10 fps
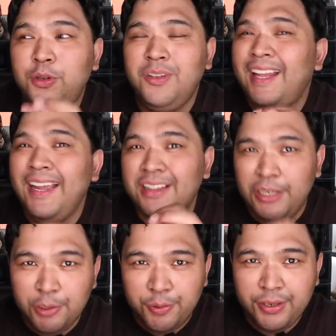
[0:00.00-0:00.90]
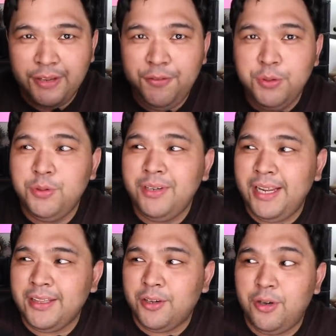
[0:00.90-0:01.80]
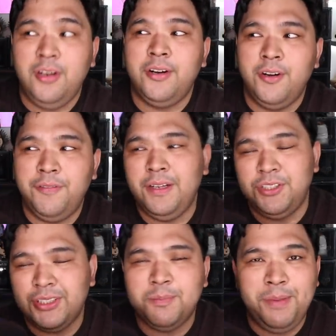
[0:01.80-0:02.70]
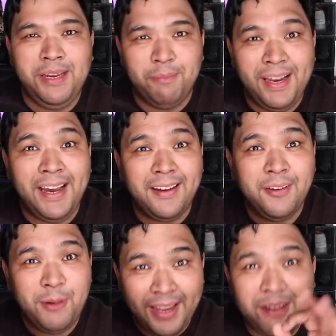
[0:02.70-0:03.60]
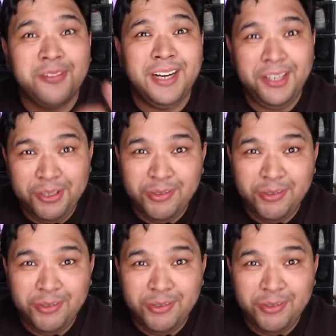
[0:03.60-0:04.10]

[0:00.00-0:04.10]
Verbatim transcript: don't like the look, if you don't like the color of it just being black, I have great